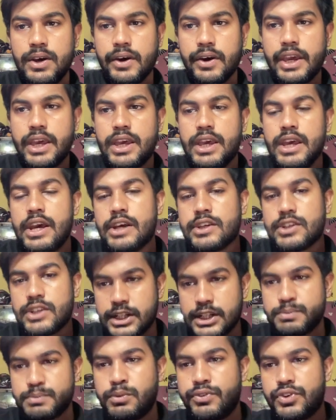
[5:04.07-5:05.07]
Okay, so
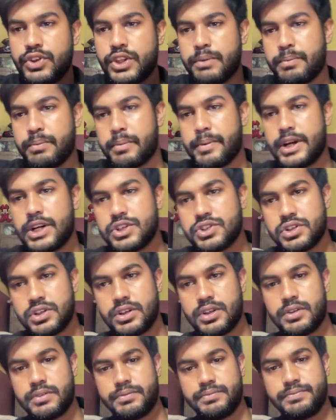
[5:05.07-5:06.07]
let us move to the
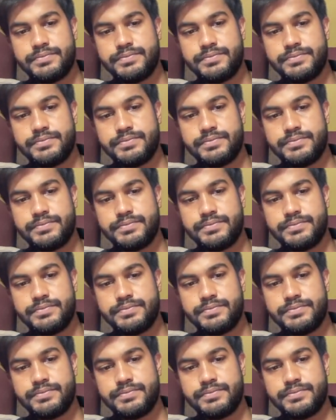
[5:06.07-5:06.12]
implementation.